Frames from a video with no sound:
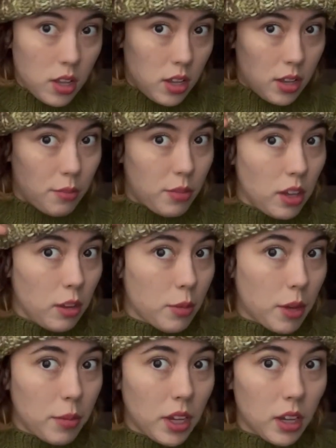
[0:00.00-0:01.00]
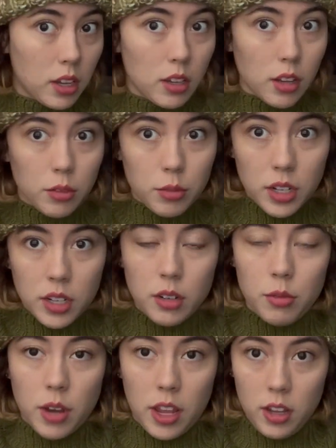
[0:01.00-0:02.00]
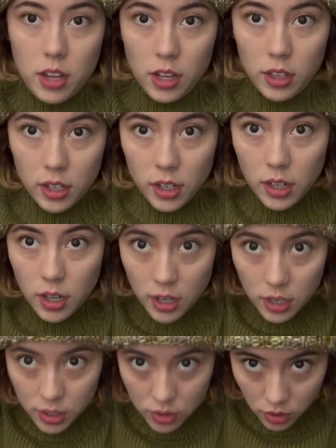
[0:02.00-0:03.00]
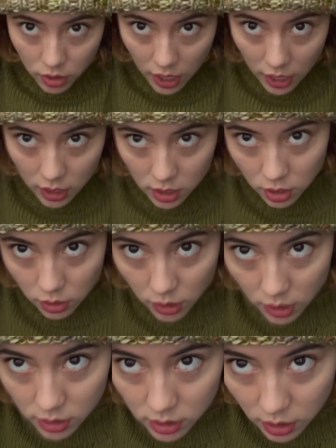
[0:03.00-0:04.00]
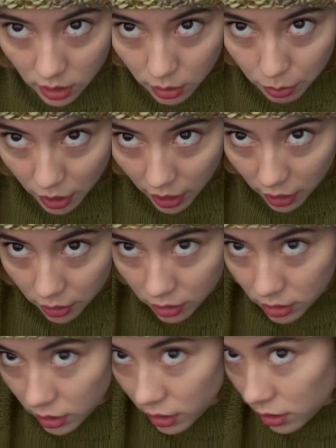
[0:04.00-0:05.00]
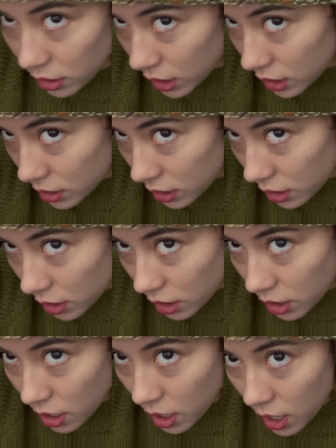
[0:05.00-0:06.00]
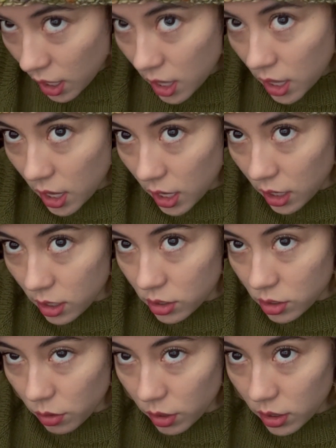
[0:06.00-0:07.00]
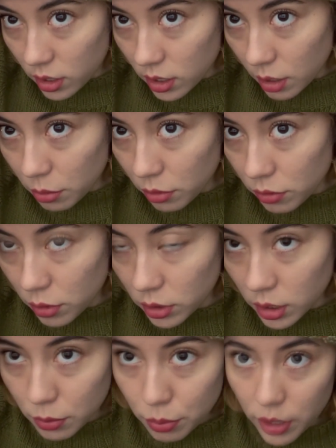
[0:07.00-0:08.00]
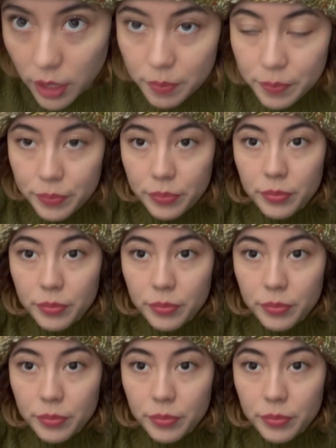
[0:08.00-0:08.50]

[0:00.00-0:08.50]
I'm thinking about making another one in a white color so that you can see the pattern a little easier and doing the double folded brim.